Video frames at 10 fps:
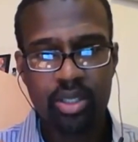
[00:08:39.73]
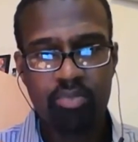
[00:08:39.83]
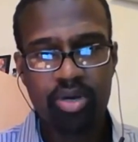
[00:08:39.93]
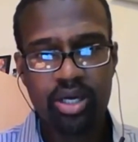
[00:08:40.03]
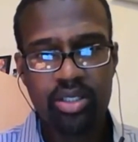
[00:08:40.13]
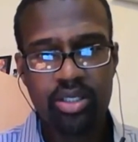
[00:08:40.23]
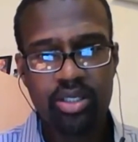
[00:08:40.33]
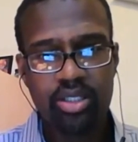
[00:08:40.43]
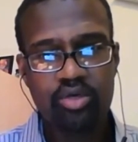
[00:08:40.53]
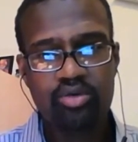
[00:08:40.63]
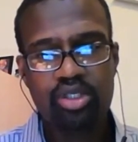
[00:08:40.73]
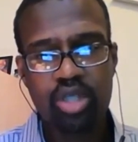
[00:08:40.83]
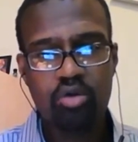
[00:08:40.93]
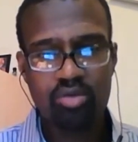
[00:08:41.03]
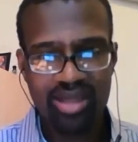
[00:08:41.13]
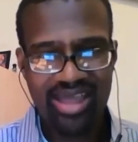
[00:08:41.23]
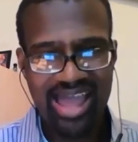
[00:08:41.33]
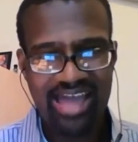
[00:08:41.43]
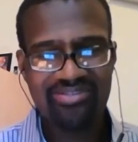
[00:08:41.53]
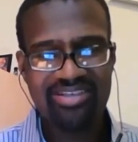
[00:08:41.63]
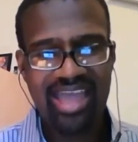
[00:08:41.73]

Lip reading: But you don't have